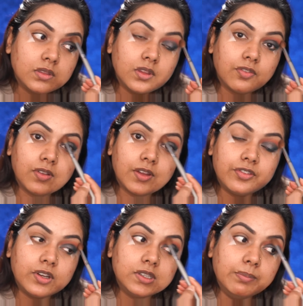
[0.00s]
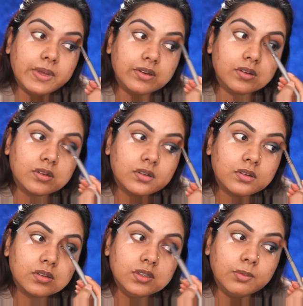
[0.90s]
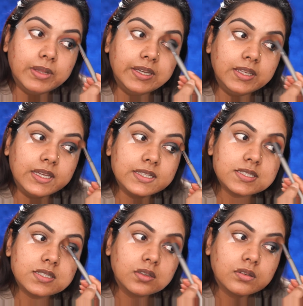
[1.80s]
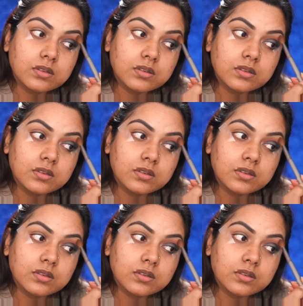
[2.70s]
The fluffier, the better the blending gets.